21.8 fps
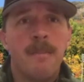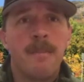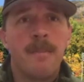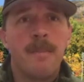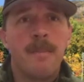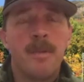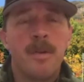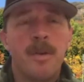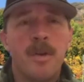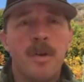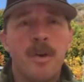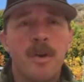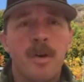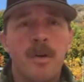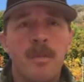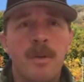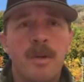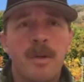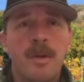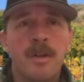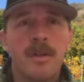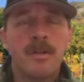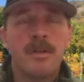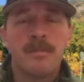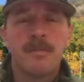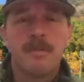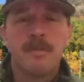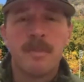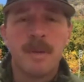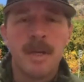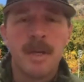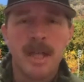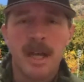because
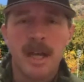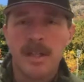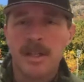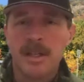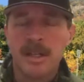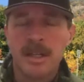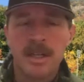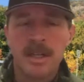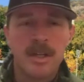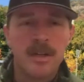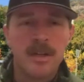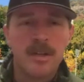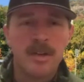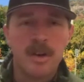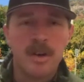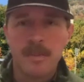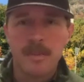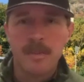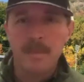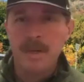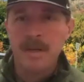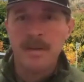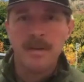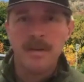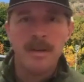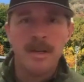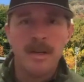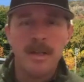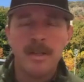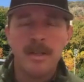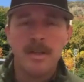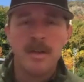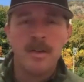for me, that's going to determine,
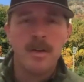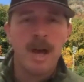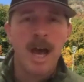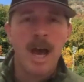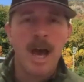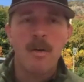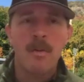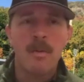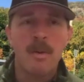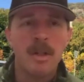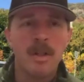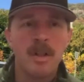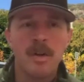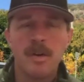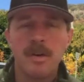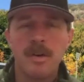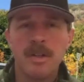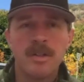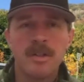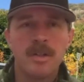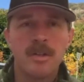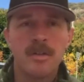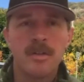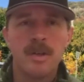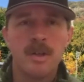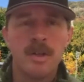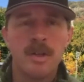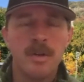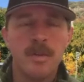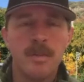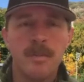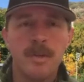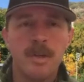how we learn as a
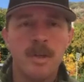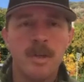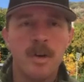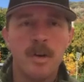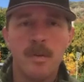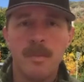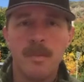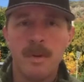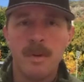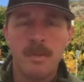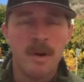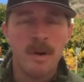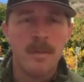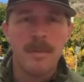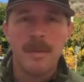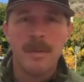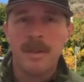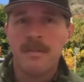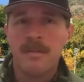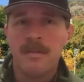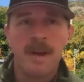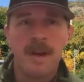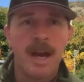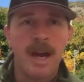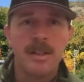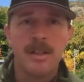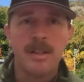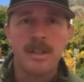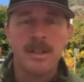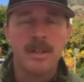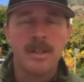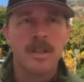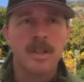group. We want to be the
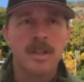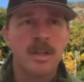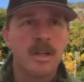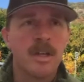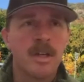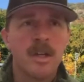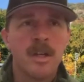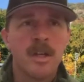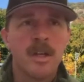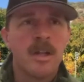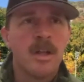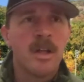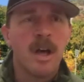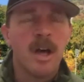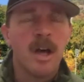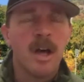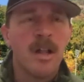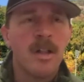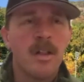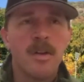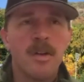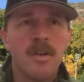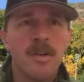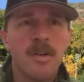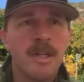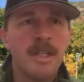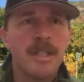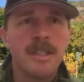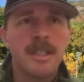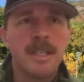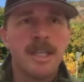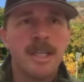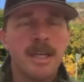fastest
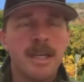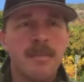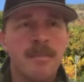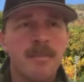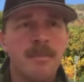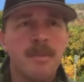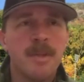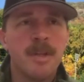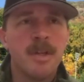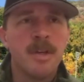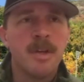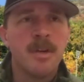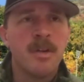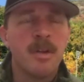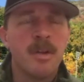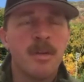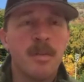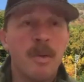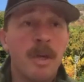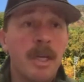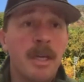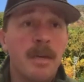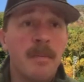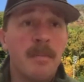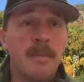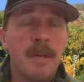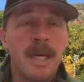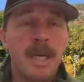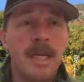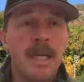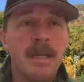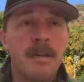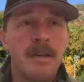learning team, that we can
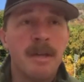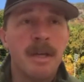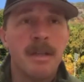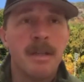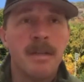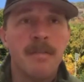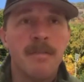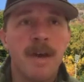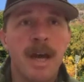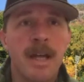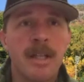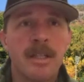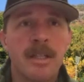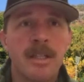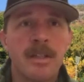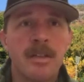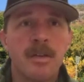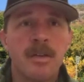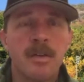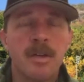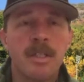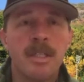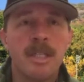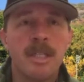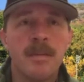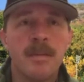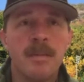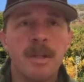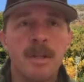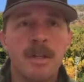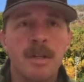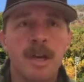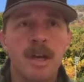be, and the fastest learning team
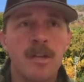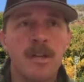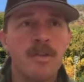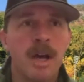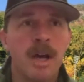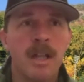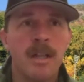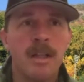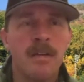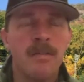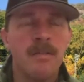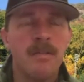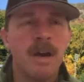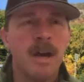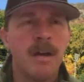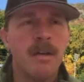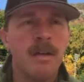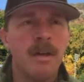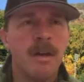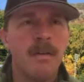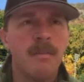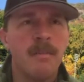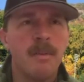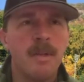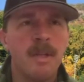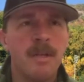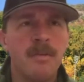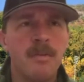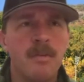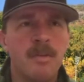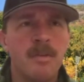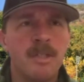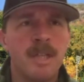in the country. I
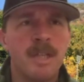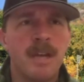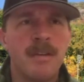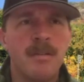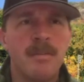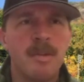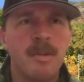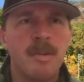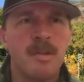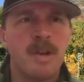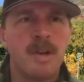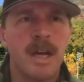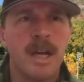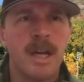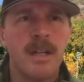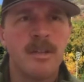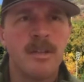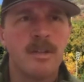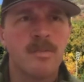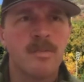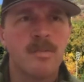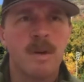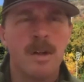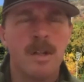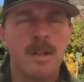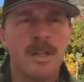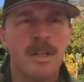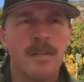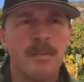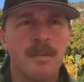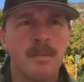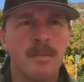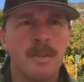believe it was David Petraeus. I was
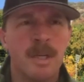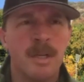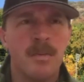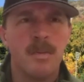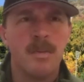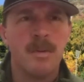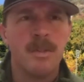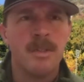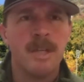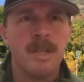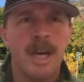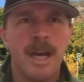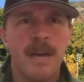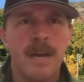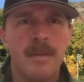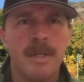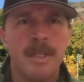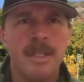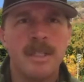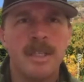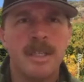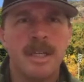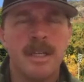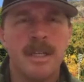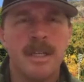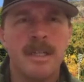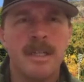watching him speak one time, and he said,